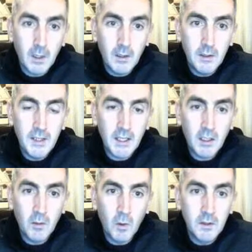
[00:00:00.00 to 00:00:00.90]
This
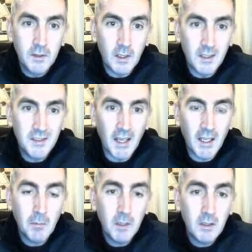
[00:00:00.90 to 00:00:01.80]
second one's an
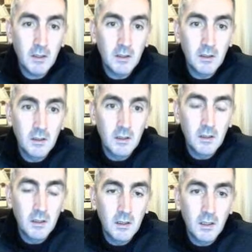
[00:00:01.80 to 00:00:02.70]
assignment,
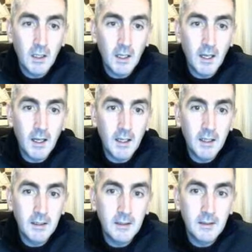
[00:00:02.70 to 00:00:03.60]

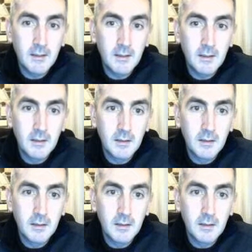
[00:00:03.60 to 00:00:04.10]
and